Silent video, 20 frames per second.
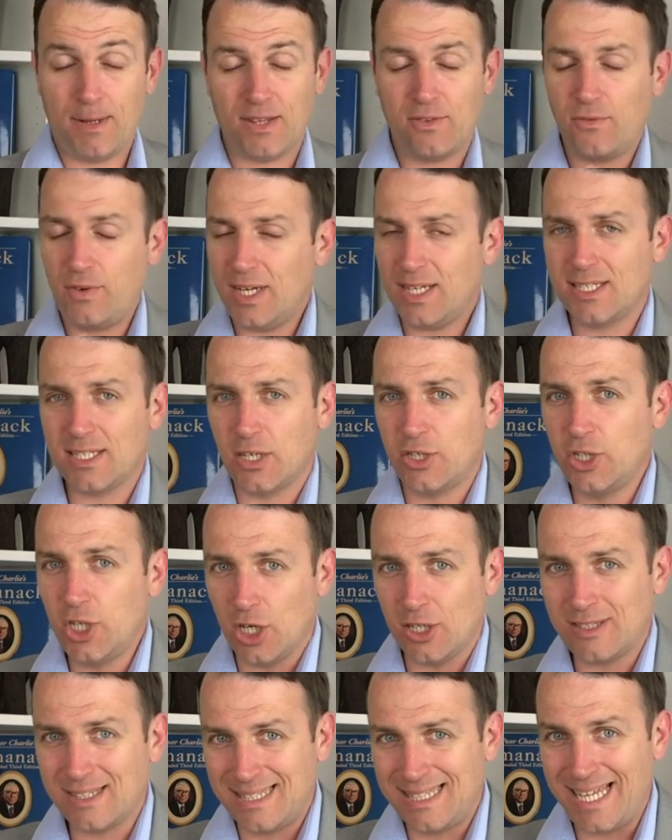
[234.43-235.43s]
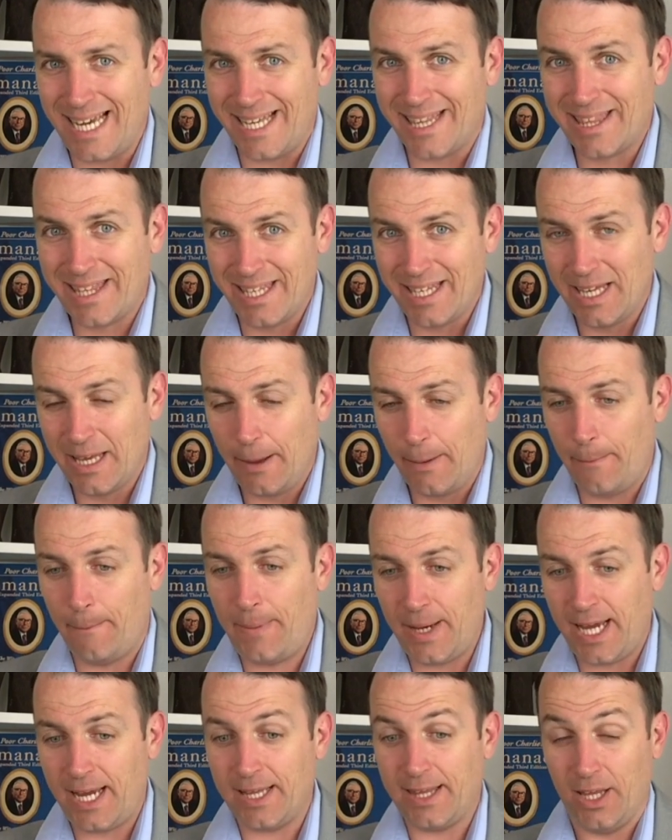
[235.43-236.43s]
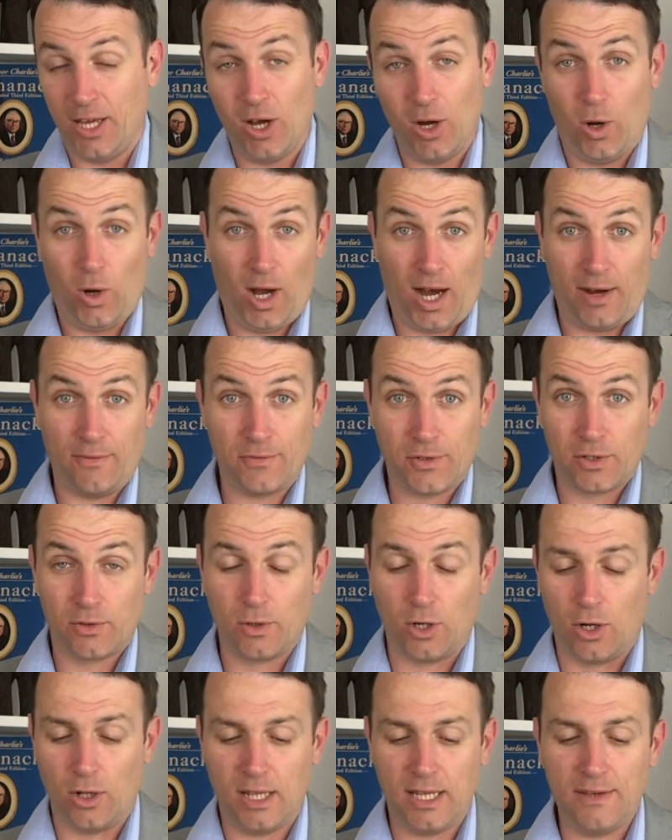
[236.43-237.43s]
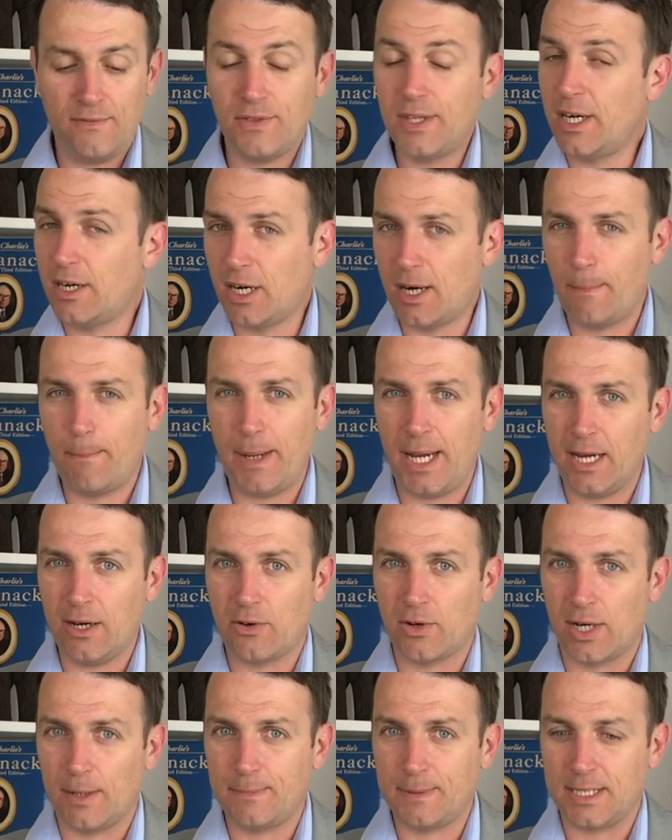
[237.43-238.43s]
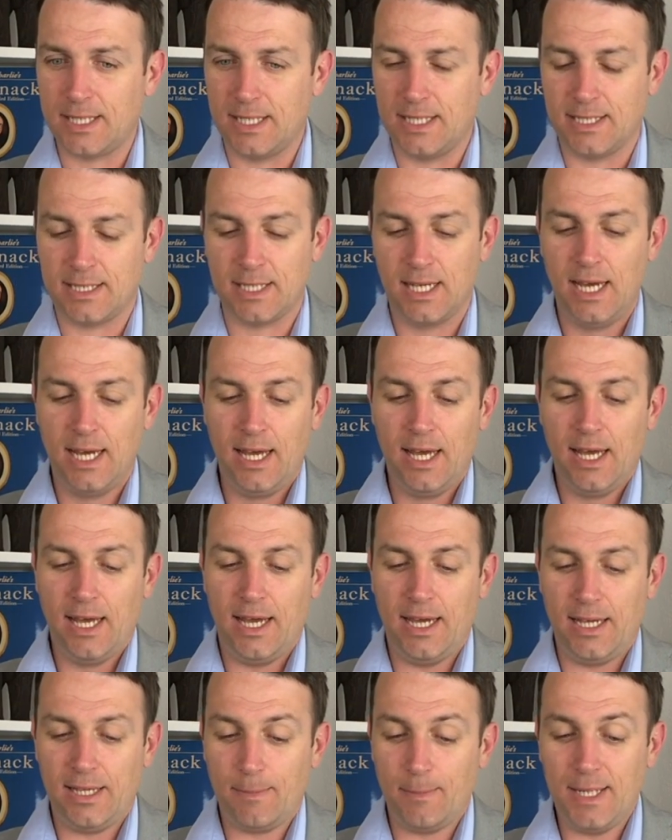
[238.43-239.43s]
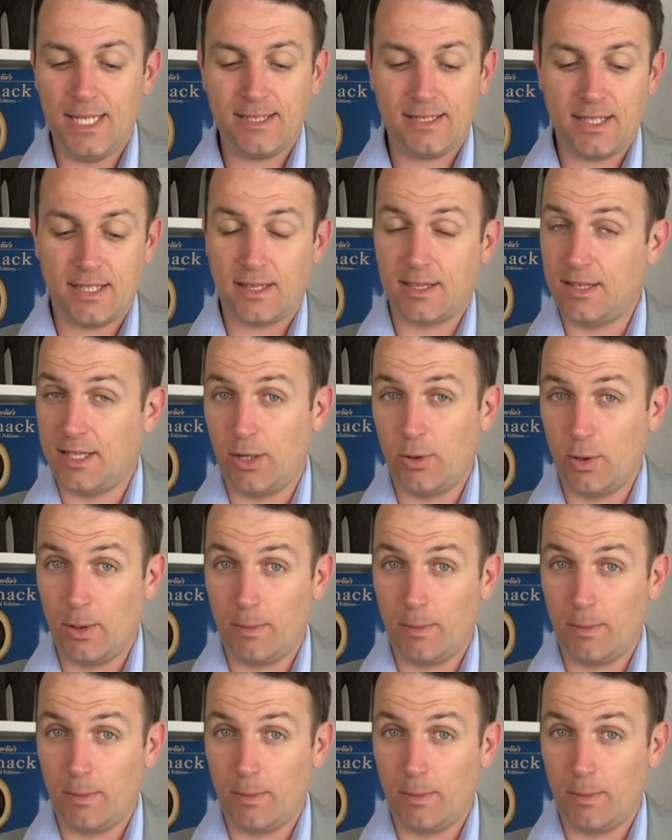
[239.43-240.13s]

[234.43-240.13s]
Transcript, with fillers: but things are not that bad after all. If there are bankruptcies, it means that there